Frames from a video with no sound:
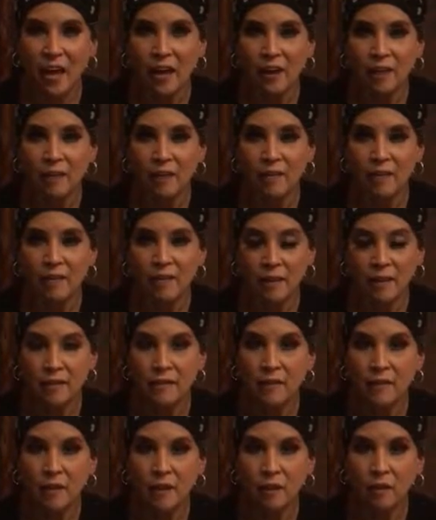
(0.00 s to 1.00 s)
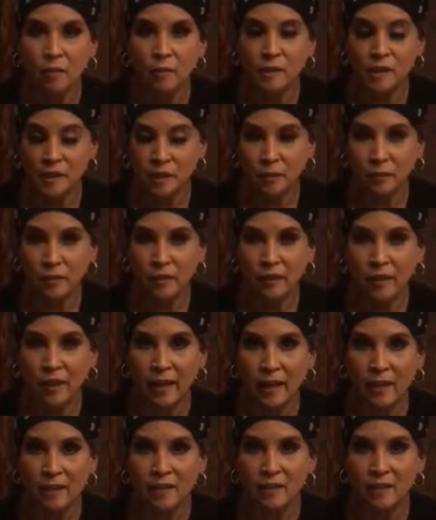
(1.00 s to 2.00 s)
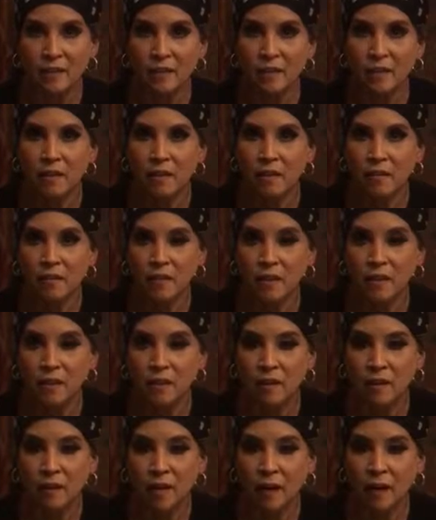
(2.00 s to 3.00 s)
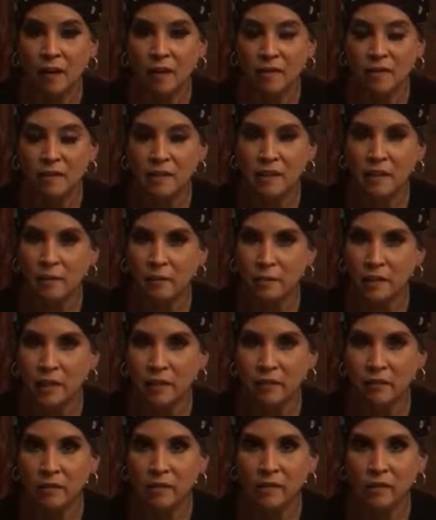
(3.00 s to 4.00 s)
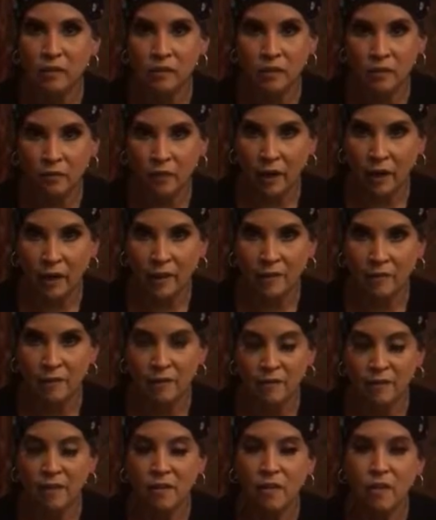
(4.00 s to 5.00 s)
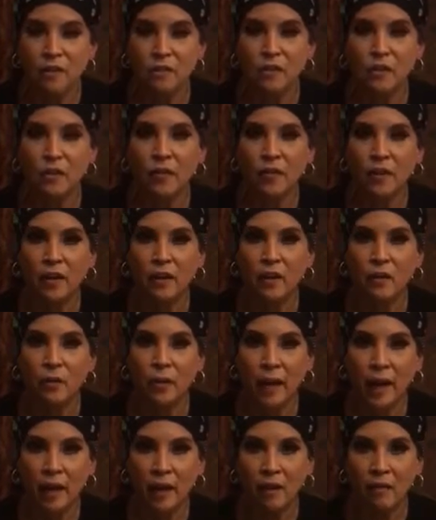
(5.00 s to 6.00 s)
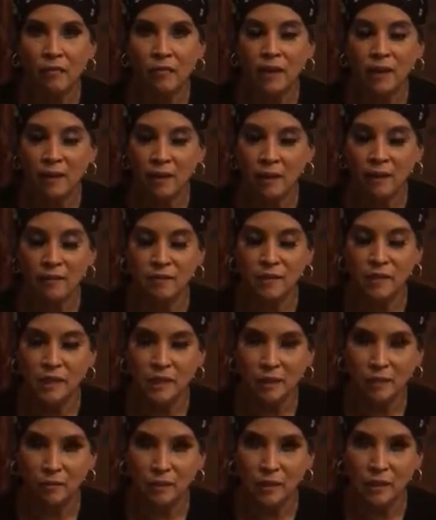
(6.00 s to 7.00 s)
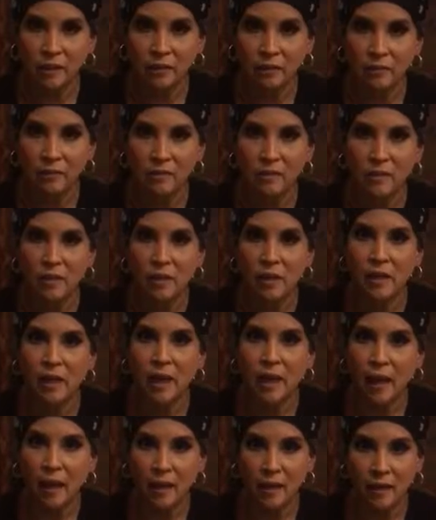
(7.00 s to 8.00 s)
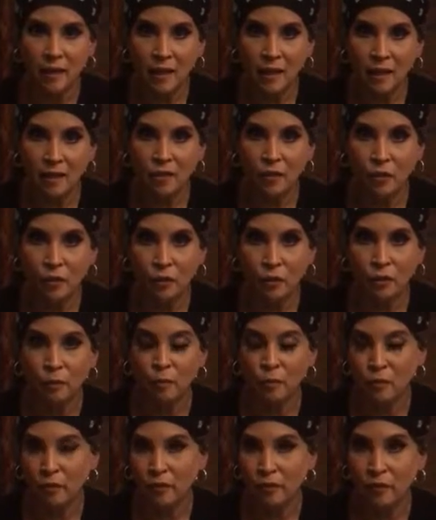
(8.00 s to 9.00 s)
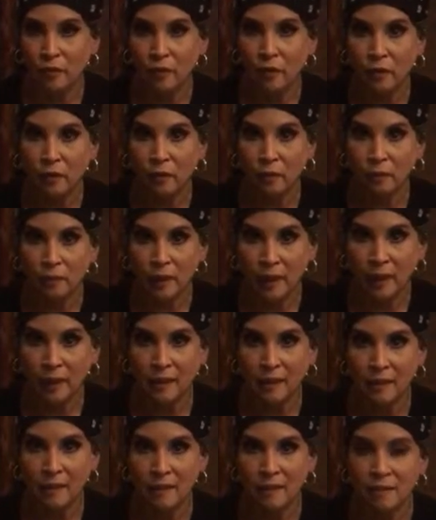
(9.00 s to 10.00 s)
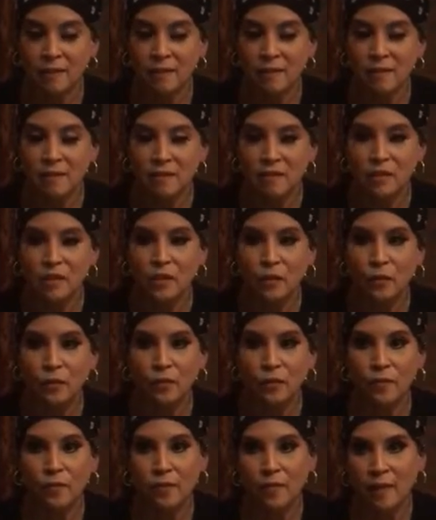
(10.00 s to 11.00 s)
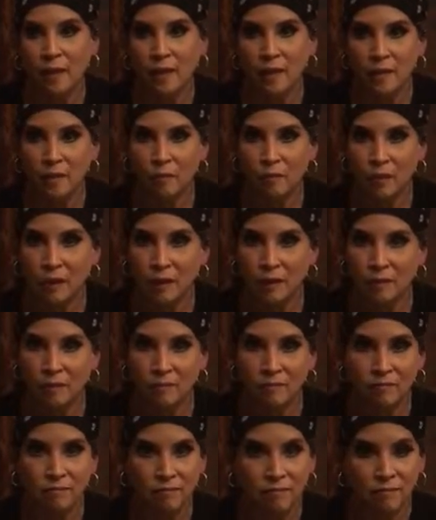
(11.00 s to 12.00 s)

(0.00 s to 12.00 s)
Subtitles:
And that's to help stimulate the stem cells to divide so that you have enough stem cells in your peripheral blood so they can be